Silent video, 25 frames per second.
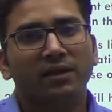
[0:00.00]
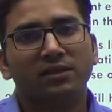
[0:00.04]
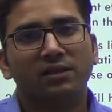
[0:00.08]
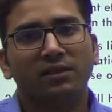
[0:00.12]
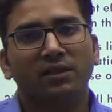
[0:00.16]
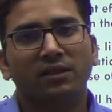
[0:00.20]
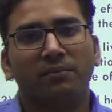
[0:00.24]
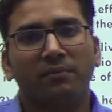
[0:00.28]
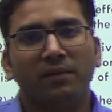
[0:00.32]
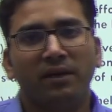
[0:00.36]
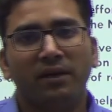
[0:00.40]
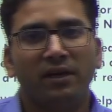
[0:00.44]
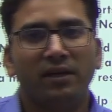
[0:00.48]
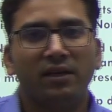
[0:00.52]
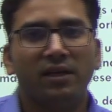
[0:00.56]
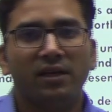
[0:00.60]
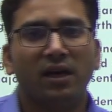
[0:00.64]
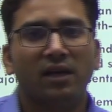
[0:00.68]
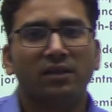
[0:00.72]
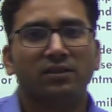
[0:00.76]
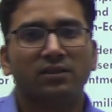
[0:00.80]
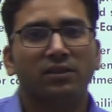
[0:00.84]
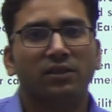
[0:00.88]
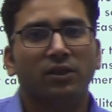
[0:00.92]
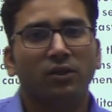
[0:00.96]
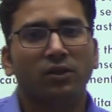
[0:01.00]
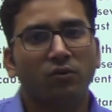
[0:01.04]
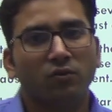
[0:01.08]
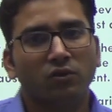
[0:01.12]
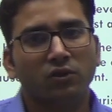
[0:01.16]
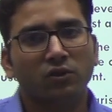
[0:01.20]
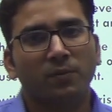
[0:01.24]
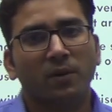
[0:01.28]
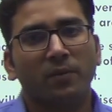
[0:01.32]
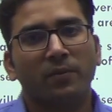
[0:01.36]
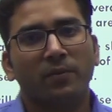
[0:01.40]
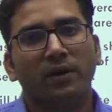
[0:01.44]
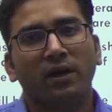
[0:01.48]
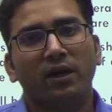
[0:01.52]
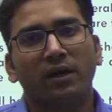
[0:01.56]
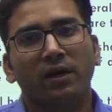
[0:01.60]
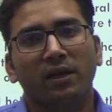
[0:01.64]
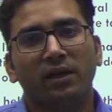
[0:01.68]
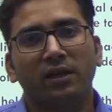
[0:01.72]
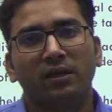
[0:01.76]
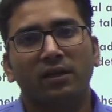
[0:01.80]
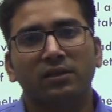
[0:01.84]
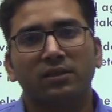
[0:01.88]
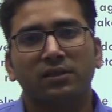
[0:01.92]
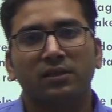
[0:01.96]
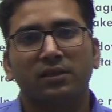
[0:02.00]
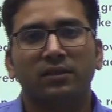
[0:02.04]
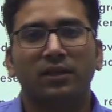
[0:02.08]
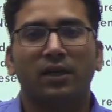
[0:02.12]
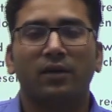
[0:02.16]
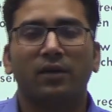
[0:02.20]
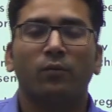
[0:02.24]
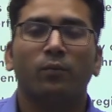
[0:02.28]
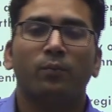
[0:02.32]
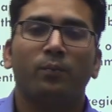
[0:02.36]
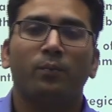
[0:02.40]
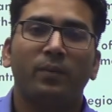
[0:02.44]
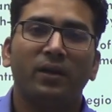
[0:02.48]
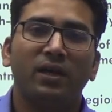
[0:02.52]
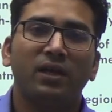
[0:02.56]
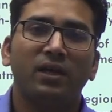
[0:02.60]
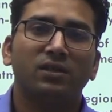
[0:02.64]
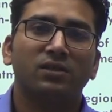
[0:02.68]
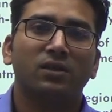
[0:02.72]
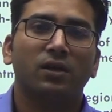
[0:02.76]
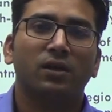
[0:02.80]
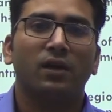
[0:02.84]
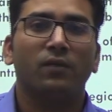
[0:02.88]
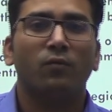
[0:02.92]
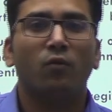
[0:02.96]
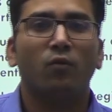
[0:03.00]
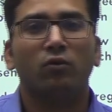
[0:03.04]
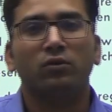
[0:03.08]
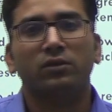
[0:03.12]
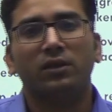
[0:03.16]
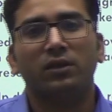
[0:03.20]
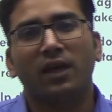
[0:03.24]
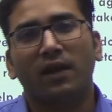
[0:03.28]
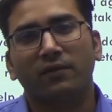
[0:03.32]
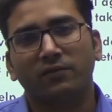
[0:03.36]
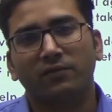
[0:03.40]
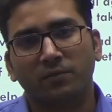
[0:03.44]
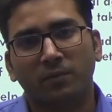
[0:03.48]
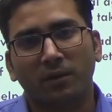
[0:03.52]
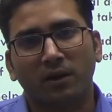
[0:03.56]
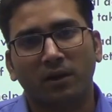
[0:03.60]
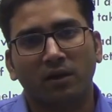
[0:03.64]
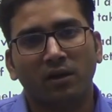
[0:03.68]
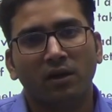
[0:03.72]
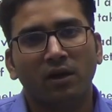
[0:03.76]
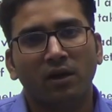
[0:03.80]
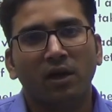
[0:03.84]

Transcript: in the medias, in the newspaper articles that please revoke the AFSPA.